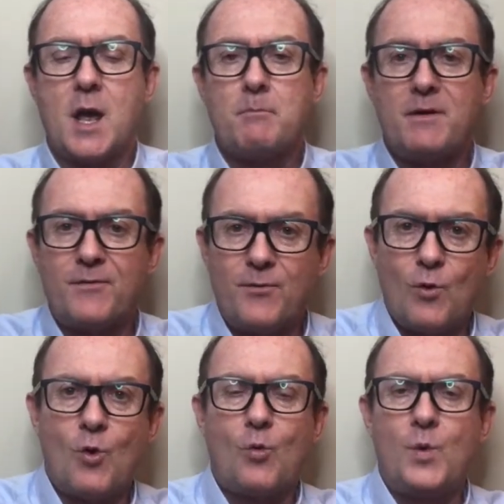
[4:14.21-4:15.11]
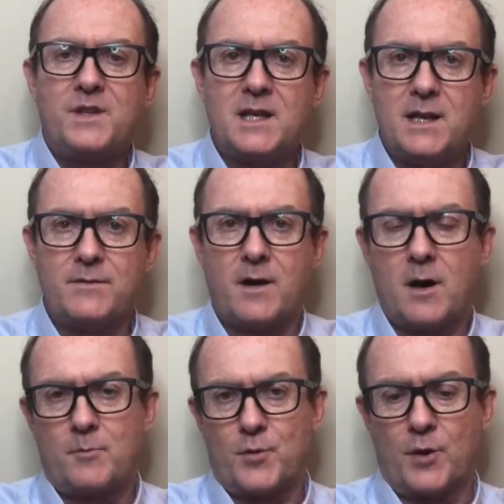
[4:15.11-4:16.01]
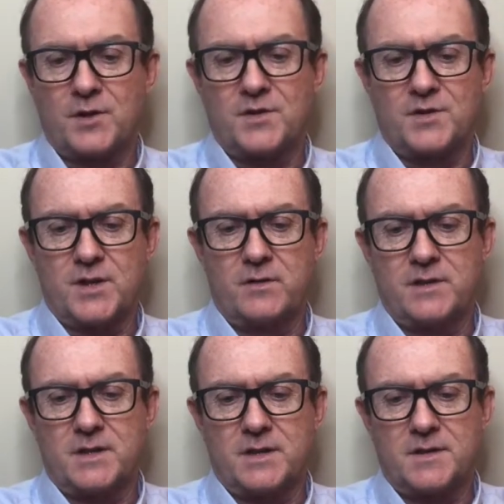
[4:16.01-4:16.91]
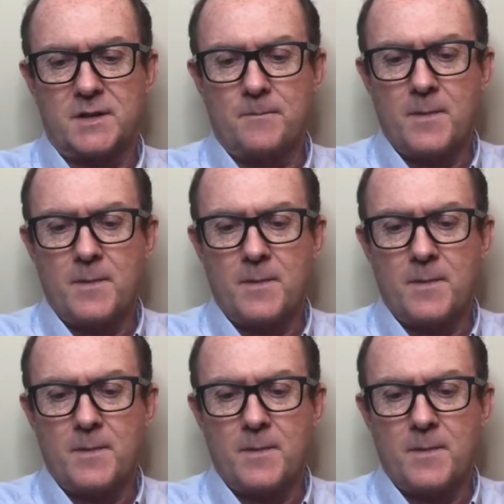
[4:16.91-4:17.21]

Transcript: before we deliver our products and services.